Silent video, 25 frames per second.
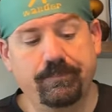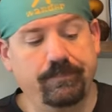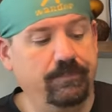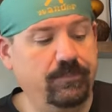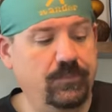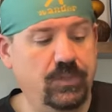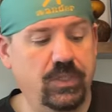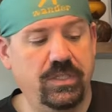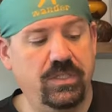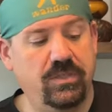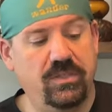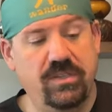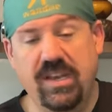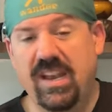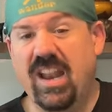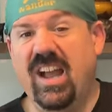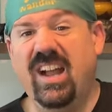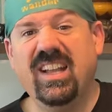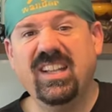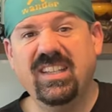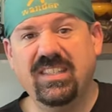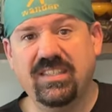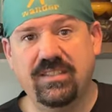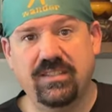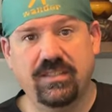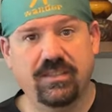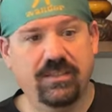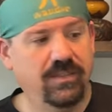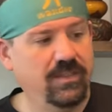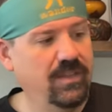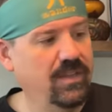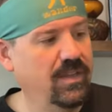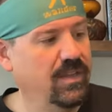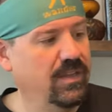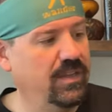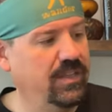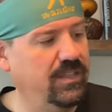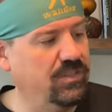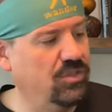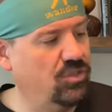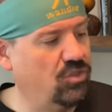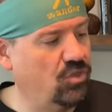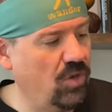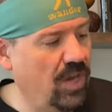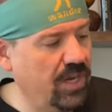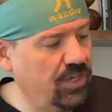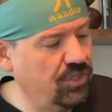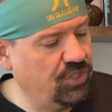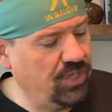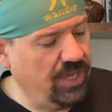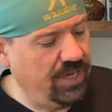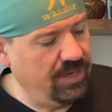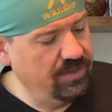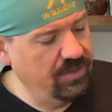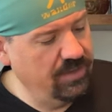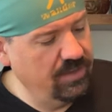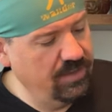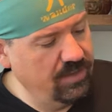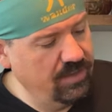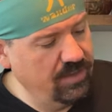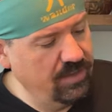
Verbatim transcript: just nice construction